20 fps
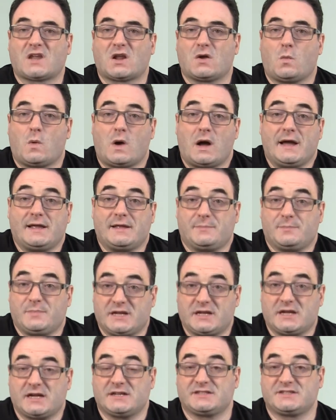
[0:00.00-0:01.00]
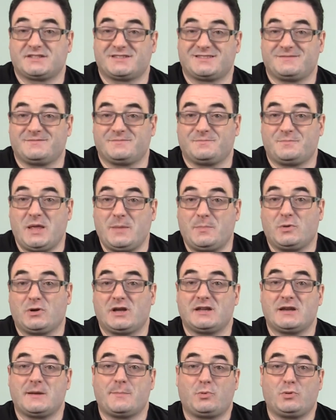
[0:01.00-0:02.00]
Why? Because people
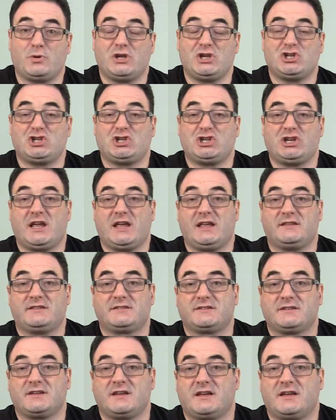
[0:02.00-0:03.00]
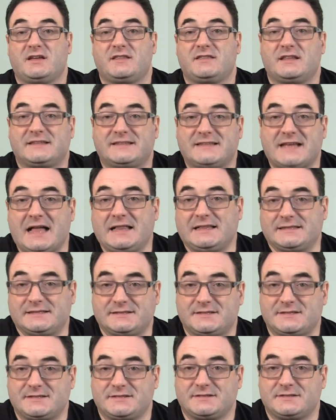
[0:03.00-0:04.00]
can appreciate the
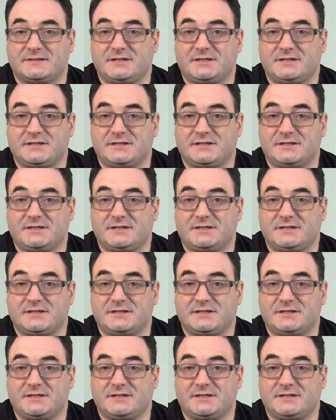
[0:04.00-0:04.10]
talent.